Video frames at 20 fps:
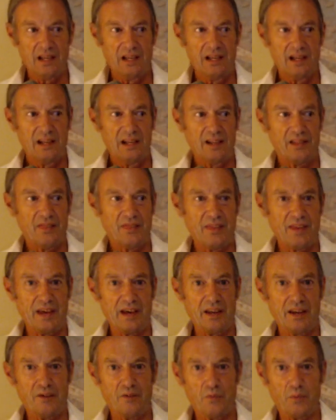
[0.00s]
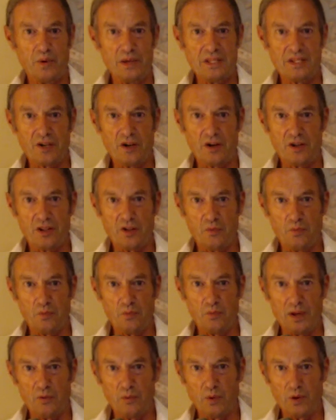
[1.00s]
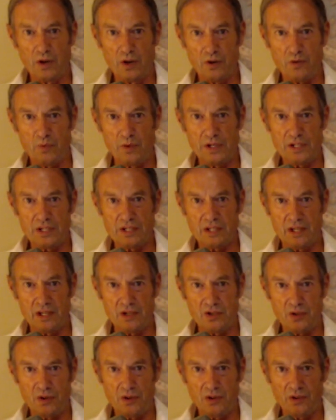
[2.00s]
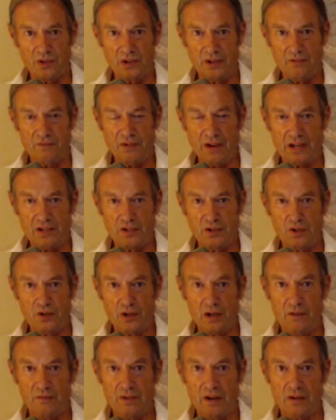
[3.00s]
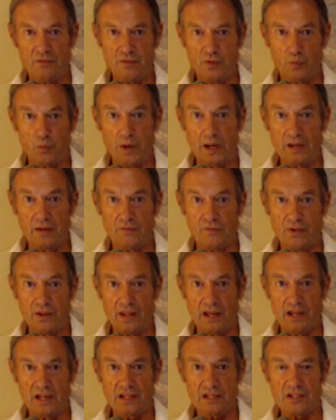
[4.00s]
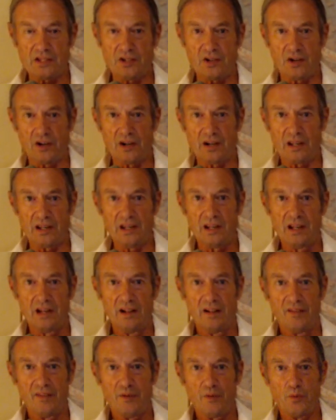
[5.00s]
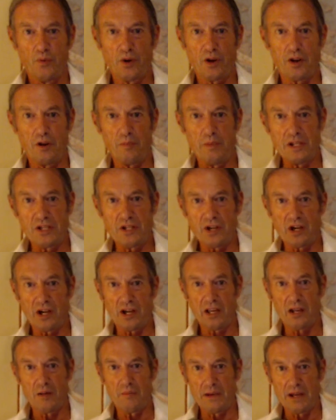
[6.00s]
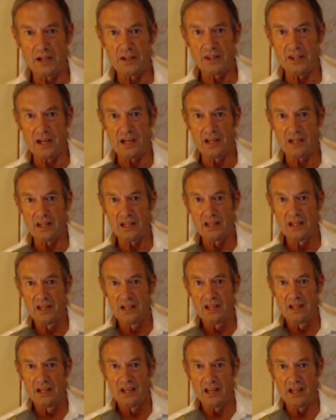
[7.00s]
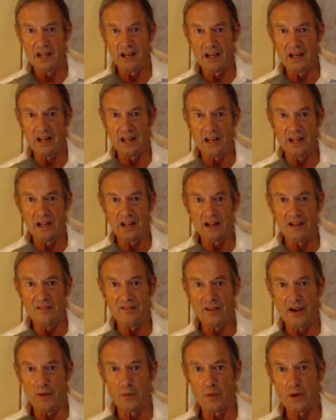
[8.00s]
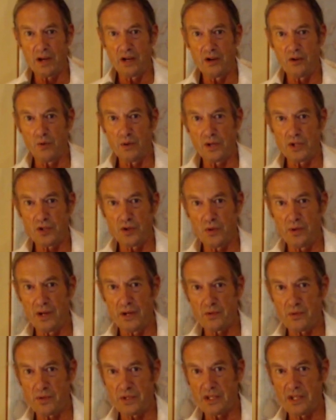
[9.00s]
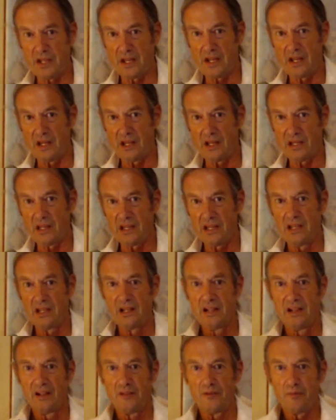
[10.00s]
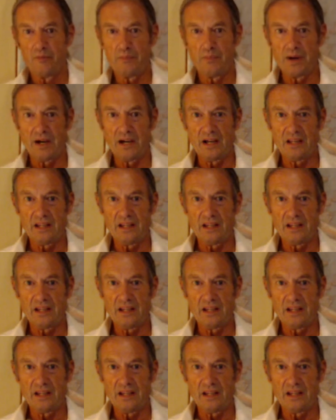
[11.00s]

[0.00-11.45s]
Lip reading: then we start the real work, which is internal. In fact, you don't even have to wait for that to start it. We're going to be talking about that. And I want to know what you're interested in. But